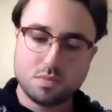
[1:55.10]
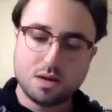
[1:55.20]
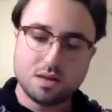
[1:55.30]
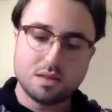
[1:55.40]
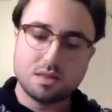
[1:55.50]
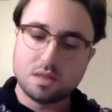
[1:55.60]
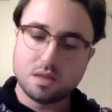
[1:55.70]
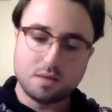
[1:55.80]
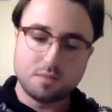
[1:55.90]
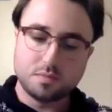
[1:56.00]
And
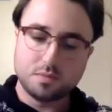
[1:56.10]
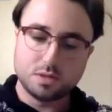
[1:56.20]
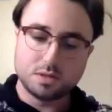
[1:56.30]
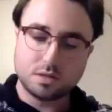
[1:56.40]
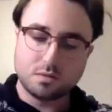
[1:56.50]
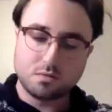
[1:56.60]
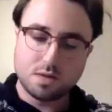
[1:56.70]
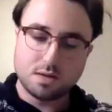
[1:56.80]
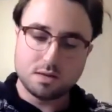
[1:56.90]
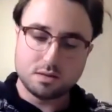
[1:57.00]
I'm just going to
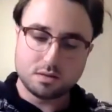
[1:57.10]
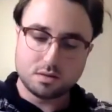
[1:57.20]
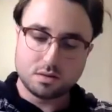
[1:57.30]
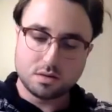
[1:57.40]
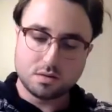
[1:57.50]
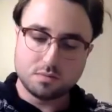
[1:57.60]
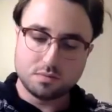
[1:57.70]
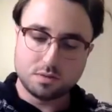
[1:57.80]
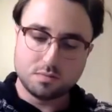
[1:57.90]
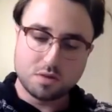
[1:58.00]
read
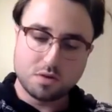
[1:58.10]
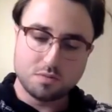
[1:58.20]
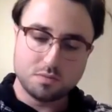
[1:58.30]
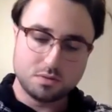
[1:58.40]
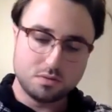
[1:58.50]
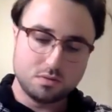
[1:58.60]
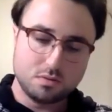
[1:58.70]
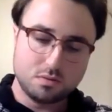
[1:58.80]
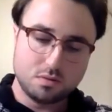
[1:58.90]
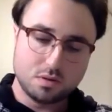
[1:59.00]
some poems
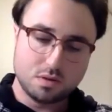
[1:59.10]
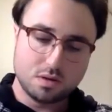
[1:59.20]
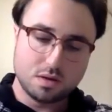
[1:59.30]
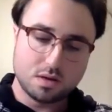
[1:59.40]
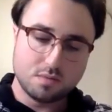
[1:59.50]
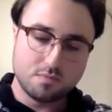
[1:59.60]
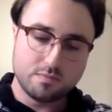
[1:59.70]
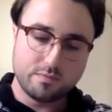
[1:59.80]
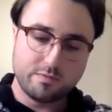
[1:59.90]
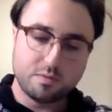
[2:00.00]
from
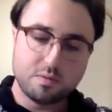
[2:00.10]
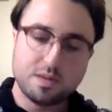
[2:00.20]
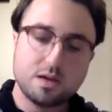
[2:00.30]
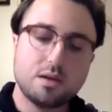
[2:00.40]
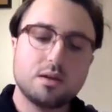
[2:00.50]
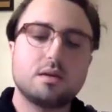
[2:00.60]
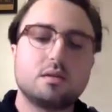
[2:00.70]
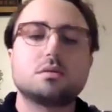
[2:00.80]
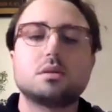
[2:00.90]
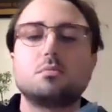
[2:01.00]
the beginning and
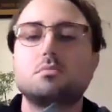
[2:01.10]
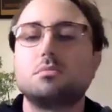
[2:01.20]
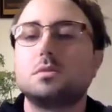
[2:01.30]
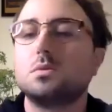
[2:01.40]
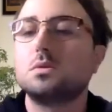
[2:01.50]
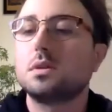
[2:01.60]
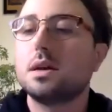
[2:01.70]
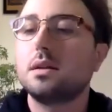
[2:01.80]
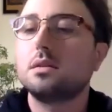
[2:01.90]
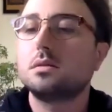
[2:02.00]
some towards the
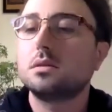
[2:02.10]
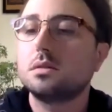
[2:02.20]
end.